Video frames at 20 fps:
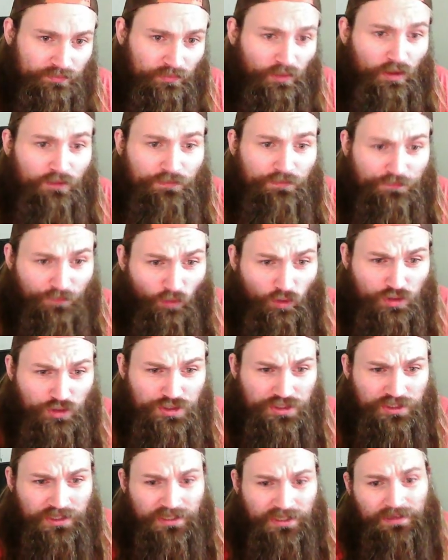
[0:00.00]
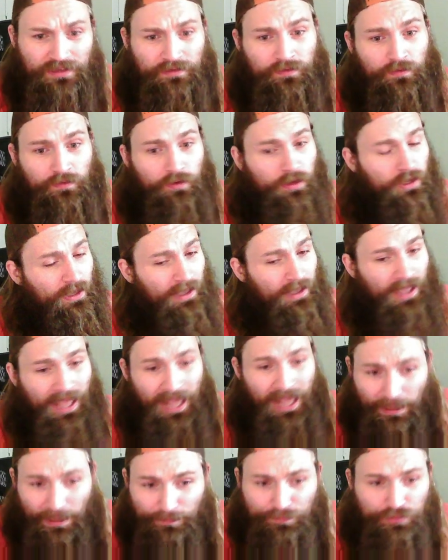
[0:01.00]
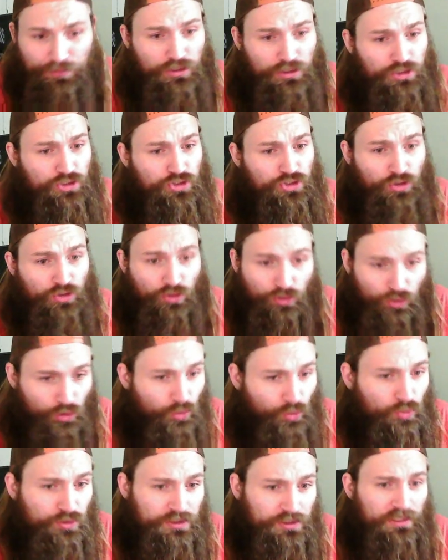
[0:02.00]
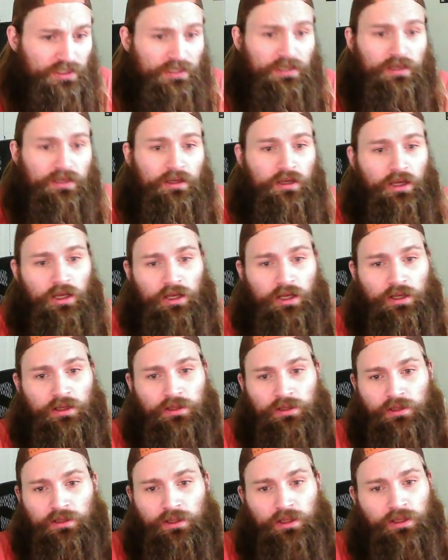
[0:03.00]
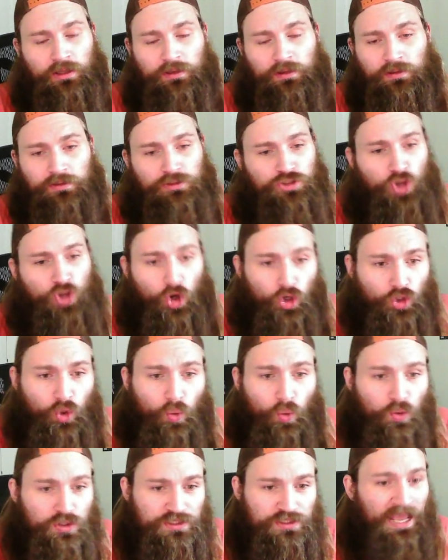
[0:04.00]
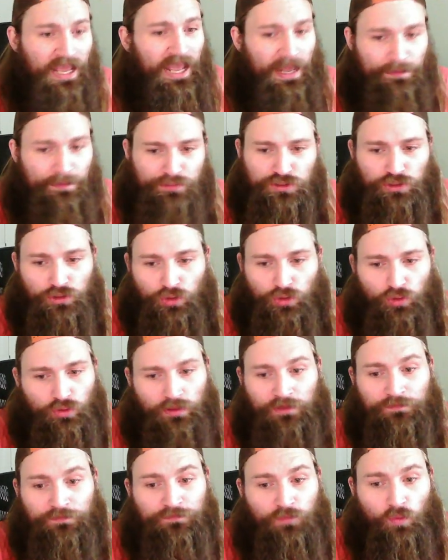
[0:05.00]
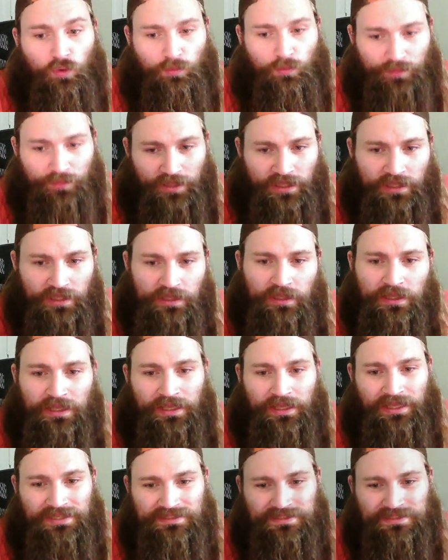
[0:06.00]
First, absolute dark horse absolutely for me is the